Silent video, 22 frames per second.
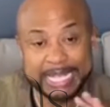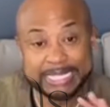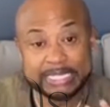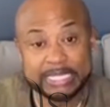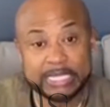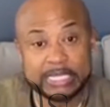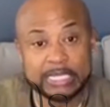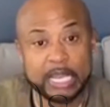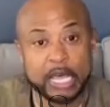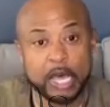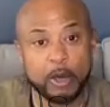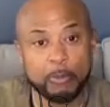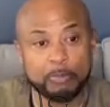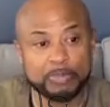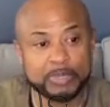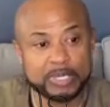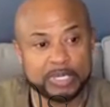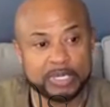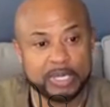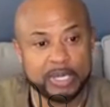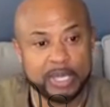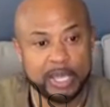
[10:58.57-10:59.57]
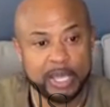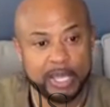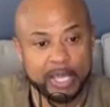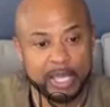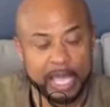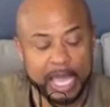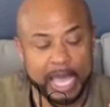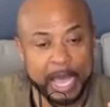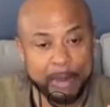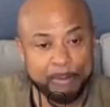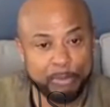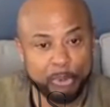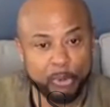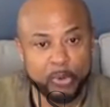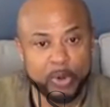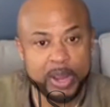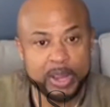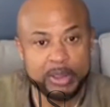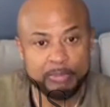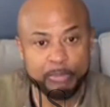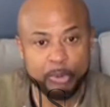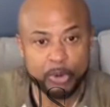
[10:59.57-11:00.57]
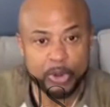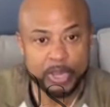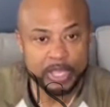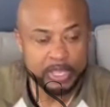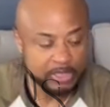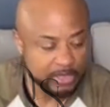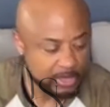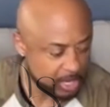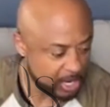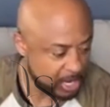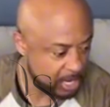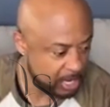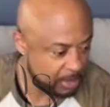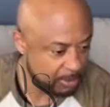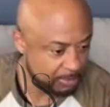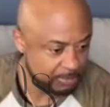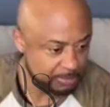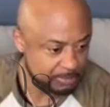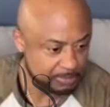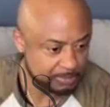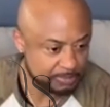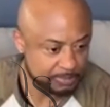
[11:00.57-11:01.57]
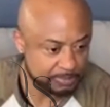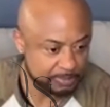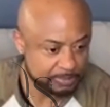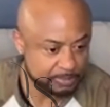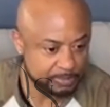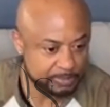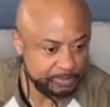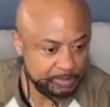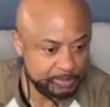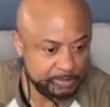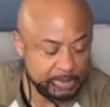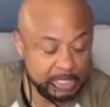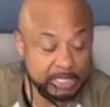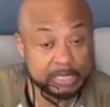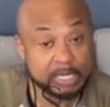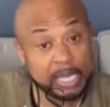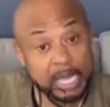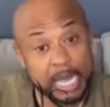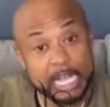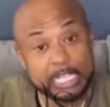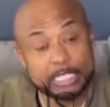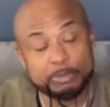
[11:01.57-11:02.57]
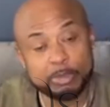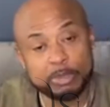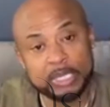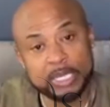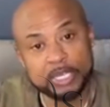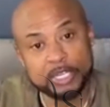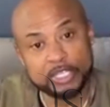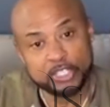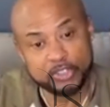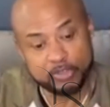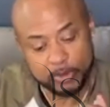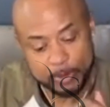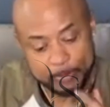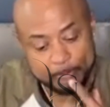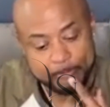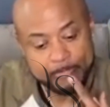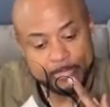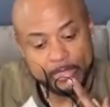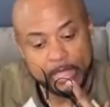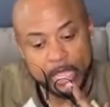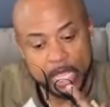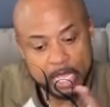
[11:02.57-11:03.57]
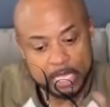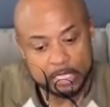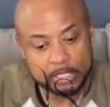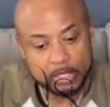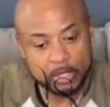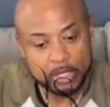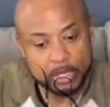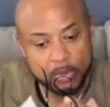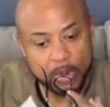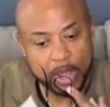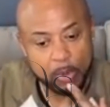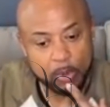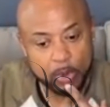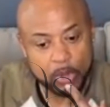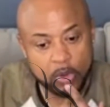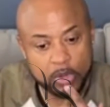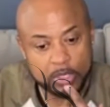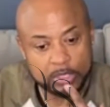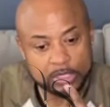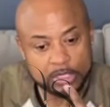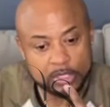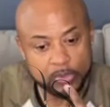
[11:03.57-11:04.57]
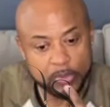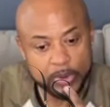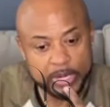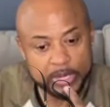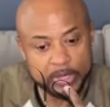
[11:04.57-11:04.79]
slept, I breathed the gospel industry. And so anyway, I would go into the